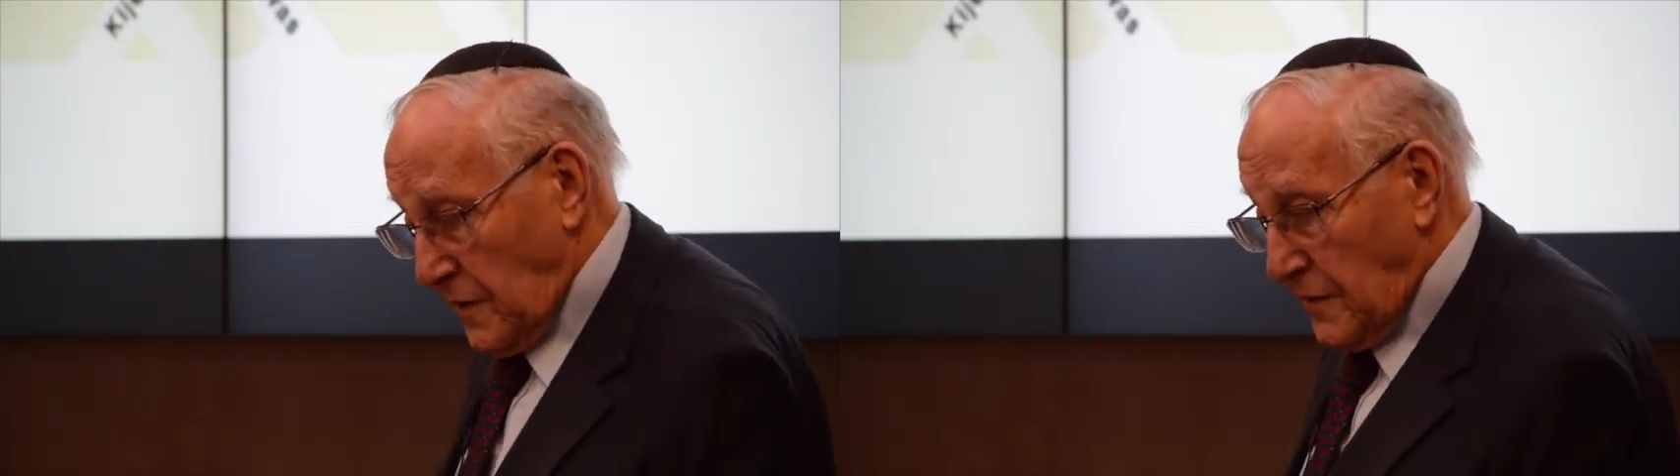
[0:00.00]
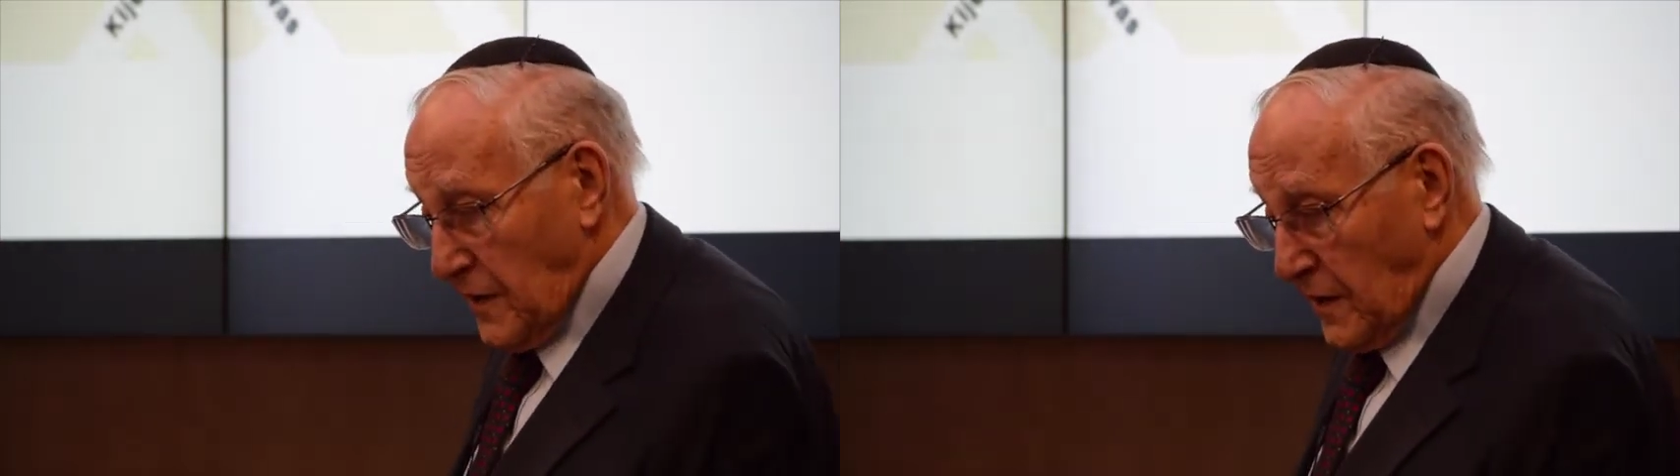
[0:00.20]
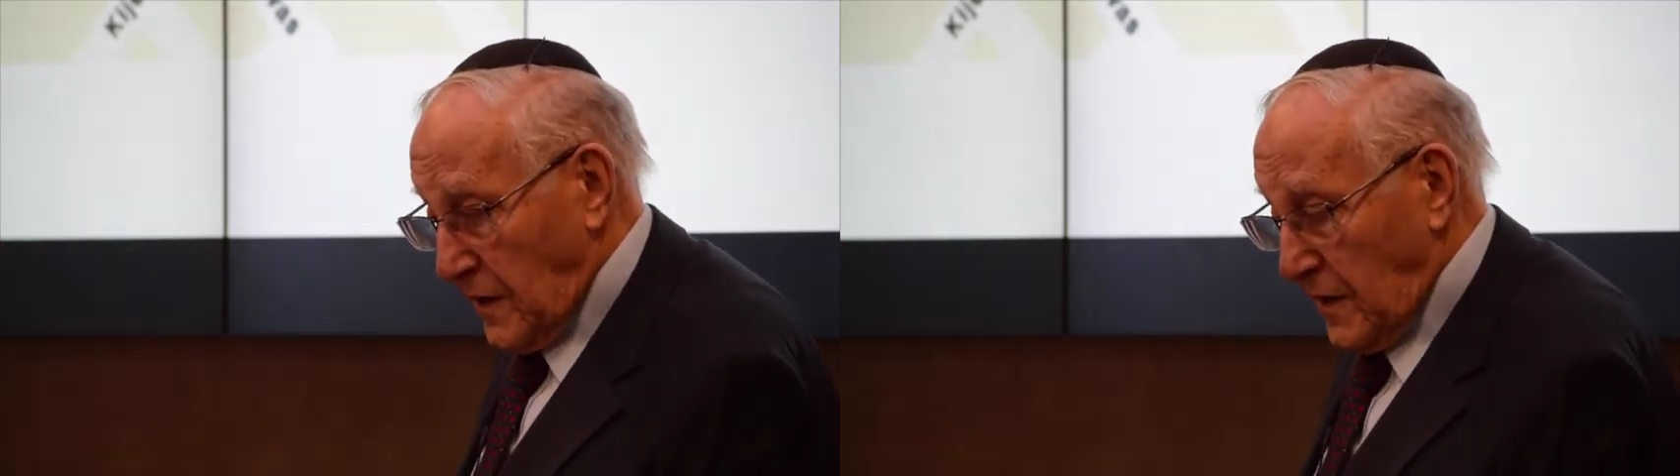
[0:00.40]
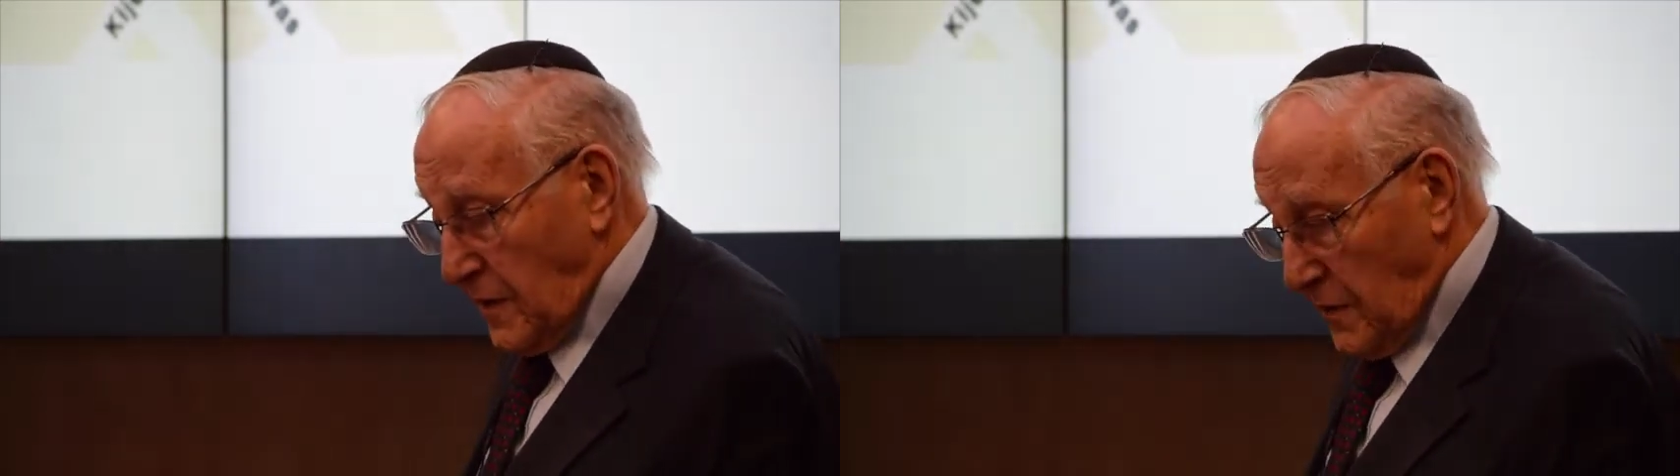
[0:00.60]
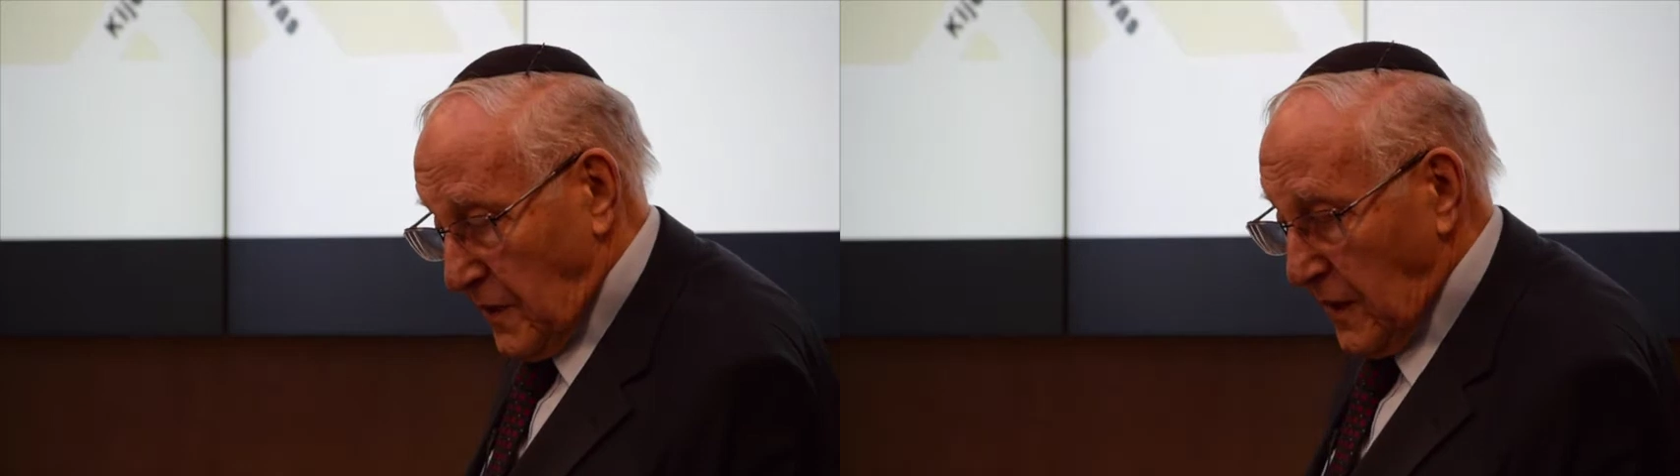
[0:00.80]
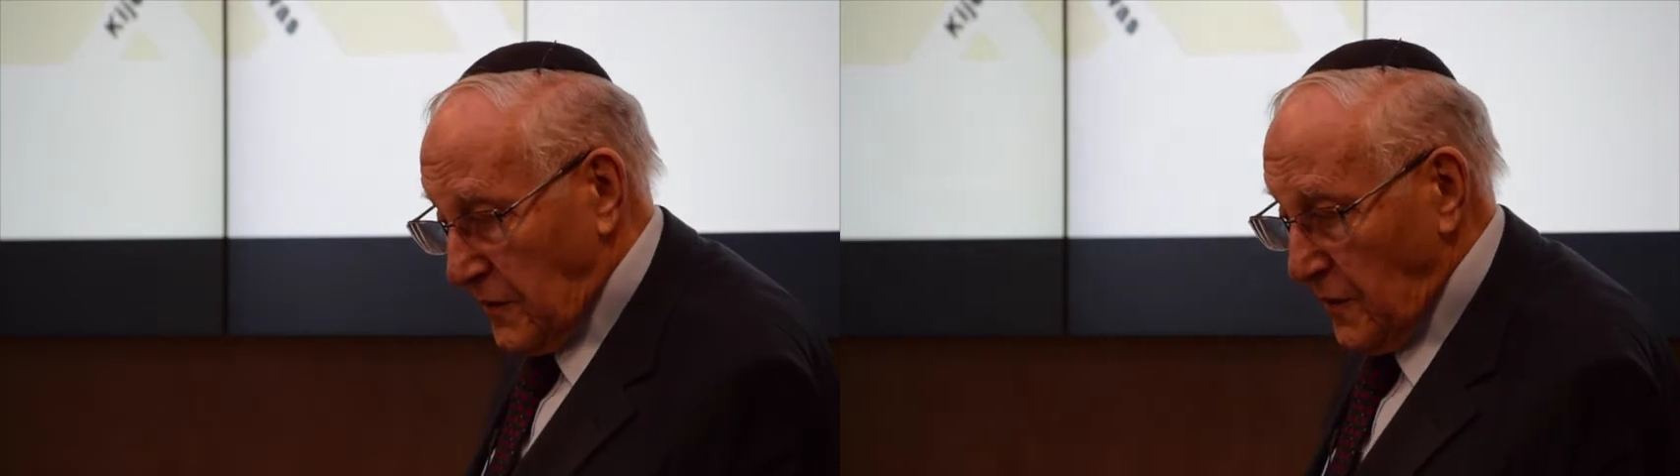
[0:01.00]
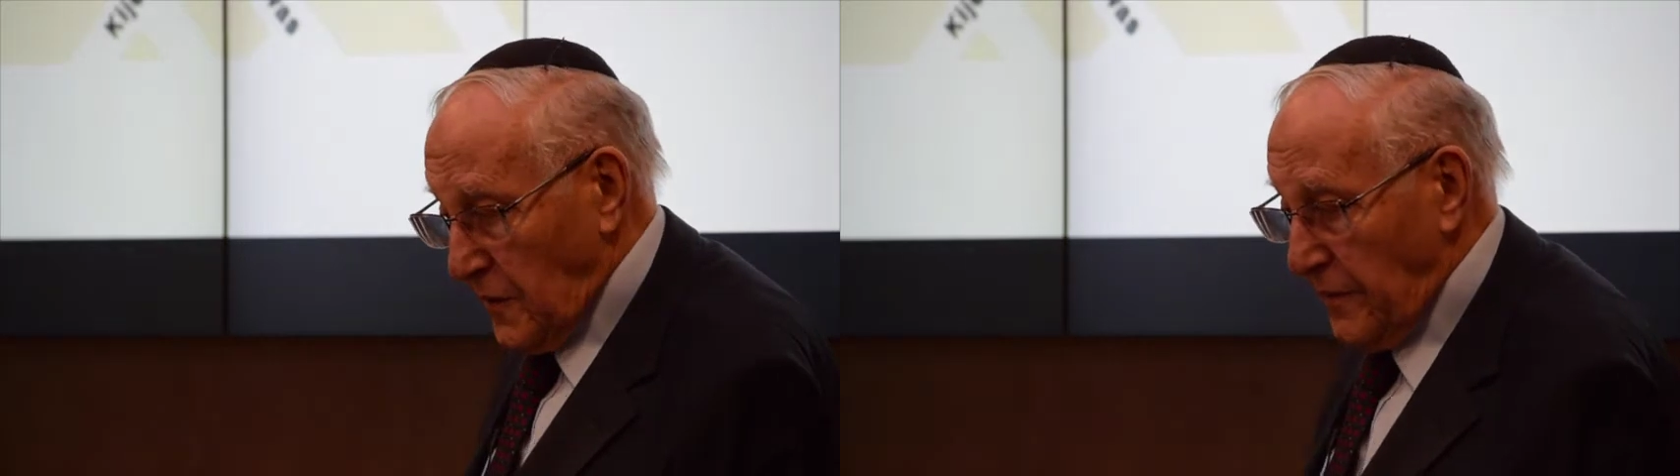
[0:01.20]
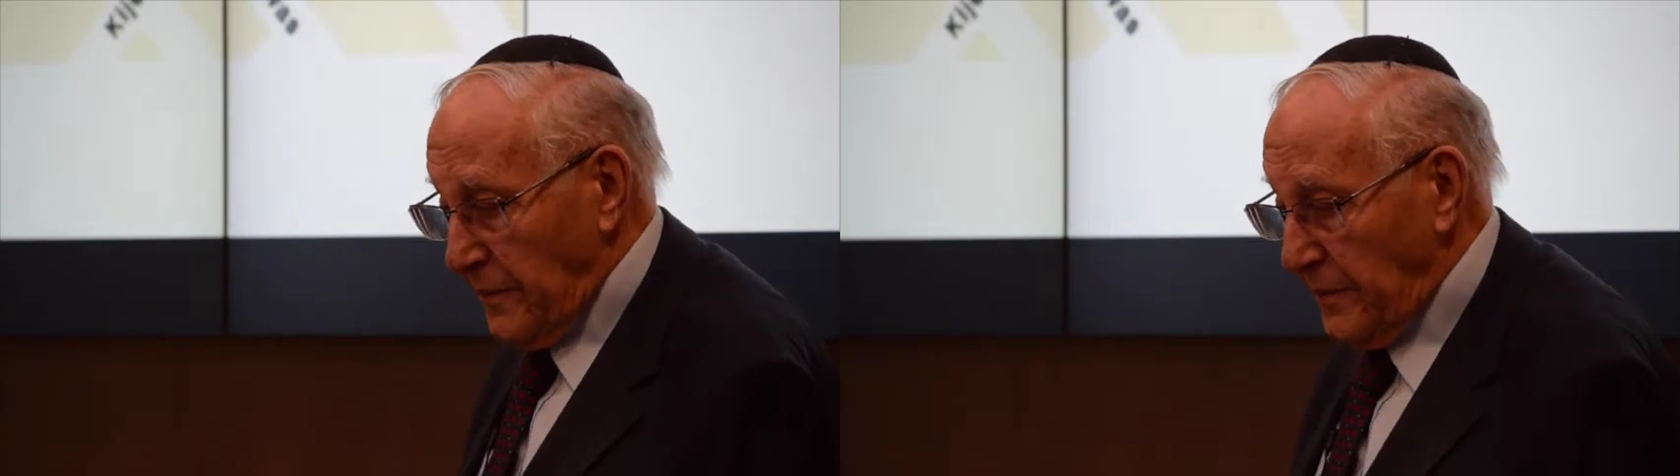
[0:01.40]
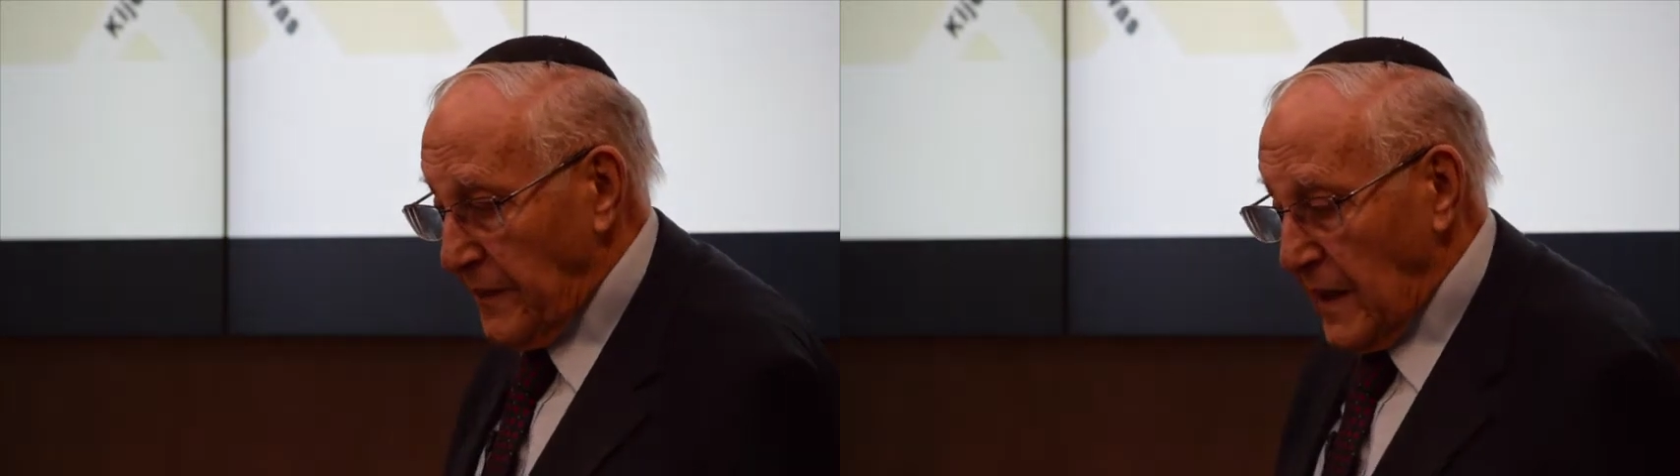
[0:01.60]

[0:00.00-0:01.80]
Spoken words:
of the ghetto,